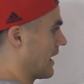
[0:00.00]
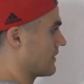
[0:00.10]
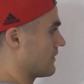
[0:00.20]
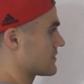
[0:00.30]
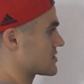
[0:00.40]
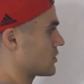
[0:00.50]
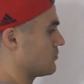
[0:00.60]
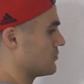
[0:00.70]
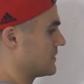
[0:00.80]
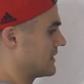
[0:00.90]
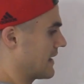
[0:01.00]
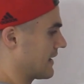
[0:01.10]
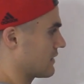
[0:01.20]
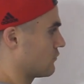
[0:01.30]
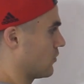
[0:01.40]
And then the slope would be
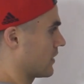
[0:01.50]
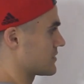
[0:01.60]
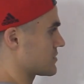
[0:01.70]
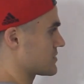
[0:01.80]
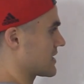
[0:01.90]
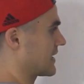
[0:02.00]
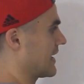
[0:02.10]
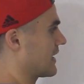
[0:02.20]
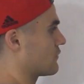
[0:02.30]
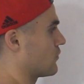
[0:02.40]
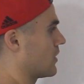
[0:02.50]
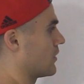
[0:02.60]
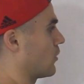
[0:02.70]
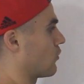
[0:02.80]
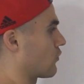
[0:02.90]
negative 1. So it's like negative
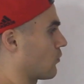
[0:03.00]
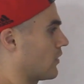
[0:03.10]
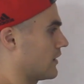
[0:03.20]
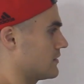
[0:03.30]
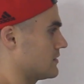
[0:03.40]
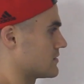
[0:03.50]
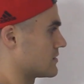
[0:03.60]
1 over 1